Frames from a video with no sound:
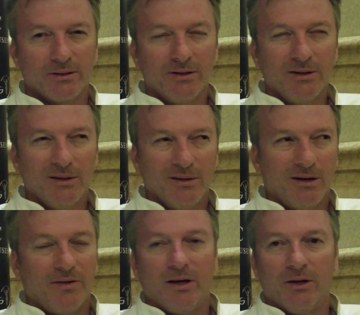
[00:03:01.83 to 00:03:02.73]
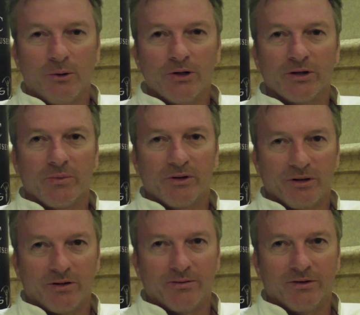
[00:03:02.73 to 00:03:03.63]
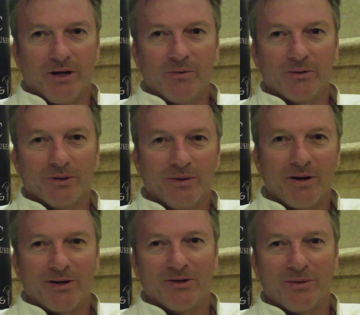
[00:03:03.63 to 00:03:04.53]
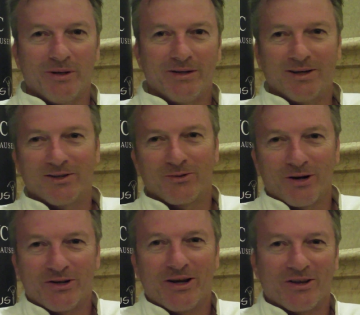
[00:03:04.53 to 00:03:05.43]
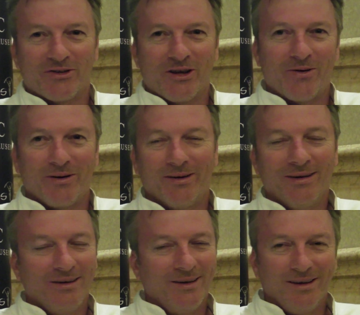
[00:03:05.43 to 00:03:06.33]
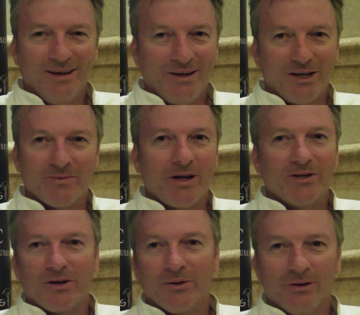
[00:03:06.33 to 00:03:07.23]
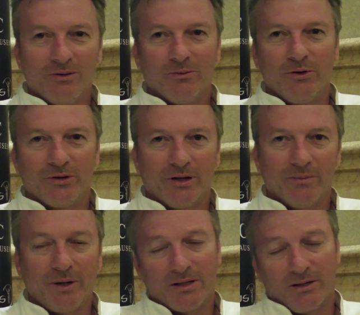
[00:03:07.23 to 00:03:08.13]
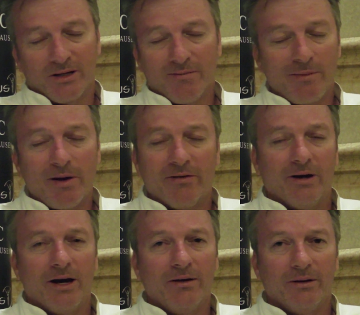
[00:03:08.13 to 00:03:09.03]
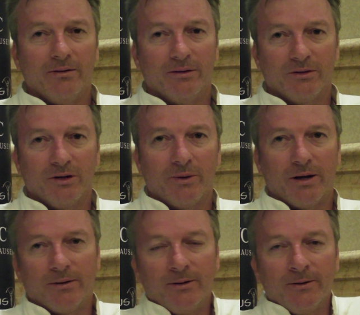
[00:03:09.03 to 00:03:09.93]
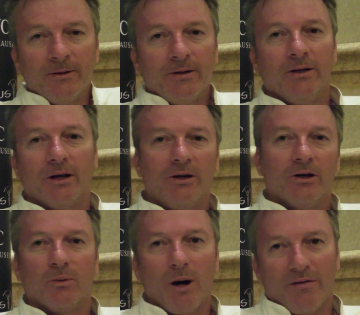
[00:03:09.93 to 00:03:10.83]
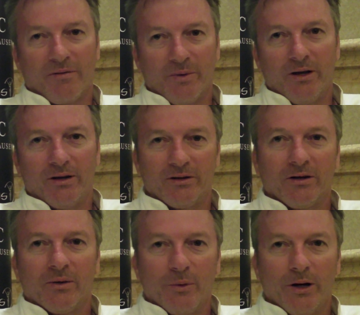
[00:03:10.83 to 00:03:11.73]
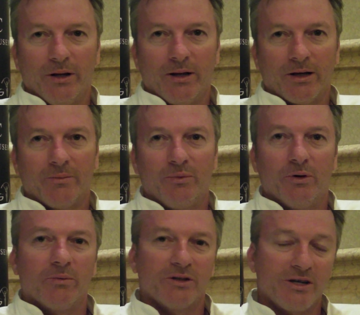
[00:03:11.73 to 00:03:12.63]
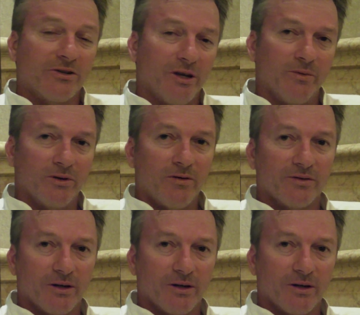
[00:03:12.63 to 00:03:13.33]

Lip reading: I think he annoys opposition teams with the amount of time he takes scratching out centre, and he goes about his own little routine, much the same way Matthew Hayden did. It's all about, you know, you've got to wait for me until I'm ready, and that can put opposition teams off.